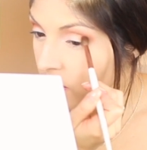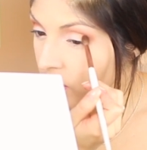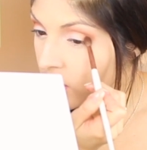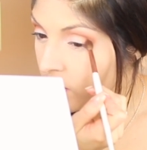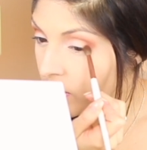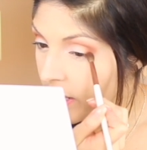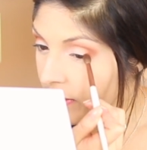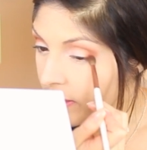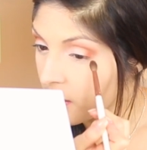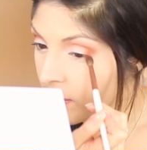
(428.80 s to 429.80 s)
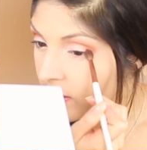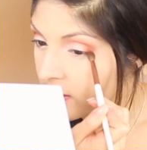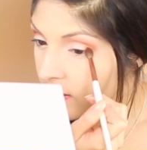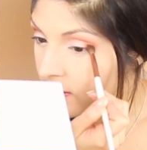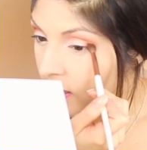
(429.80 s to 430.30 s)
though, you know what I think about
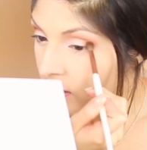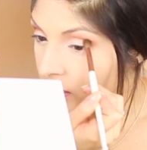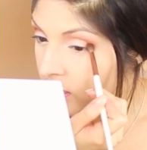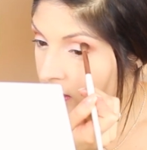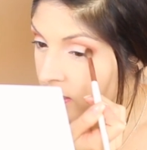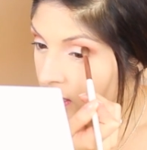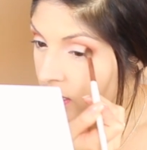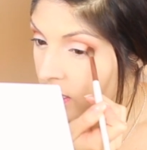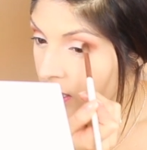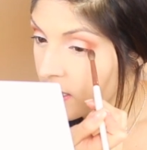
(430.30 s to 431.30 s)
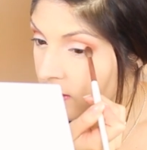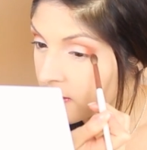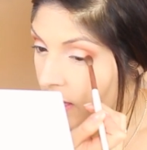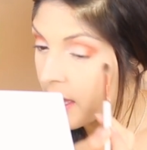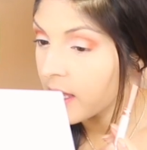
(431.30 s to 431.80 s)
these colors is
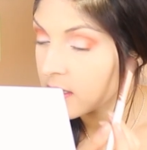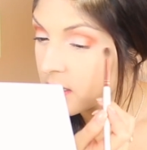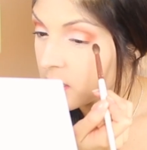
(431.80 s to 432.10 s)
that